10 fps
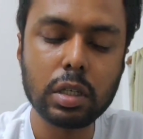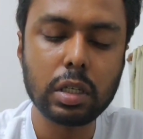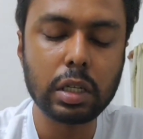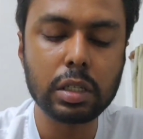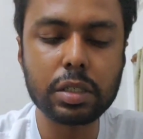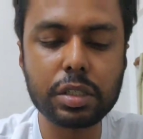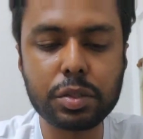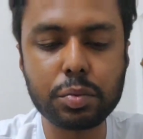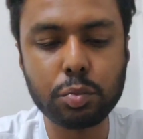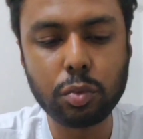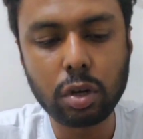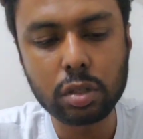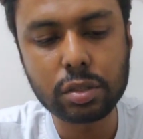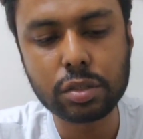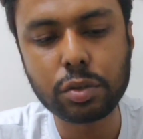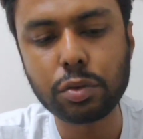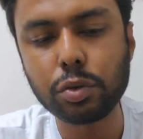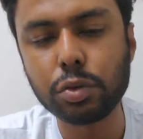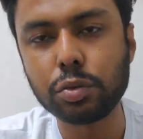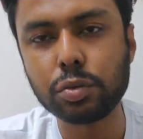there's a small
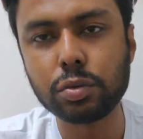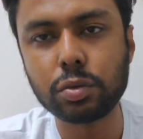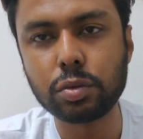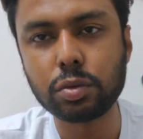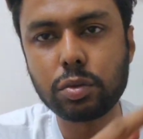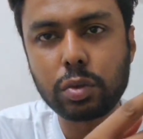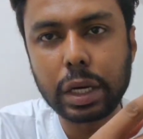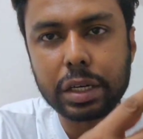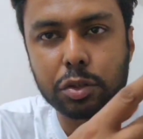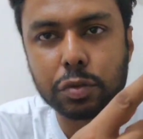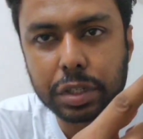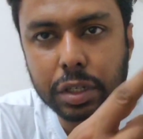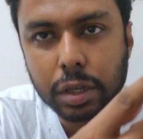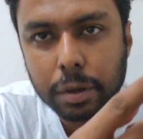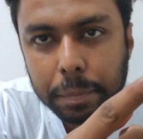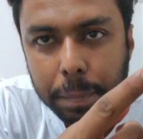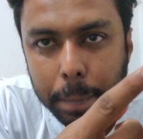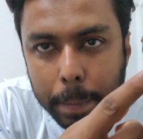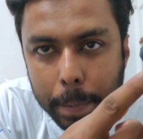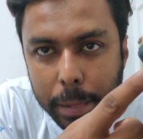screw right over here.
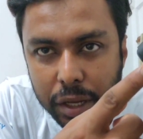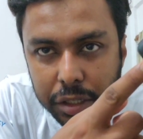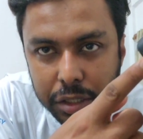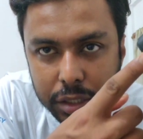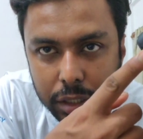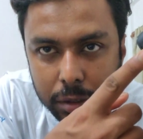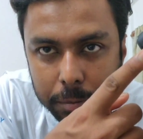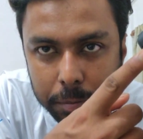Can you see it?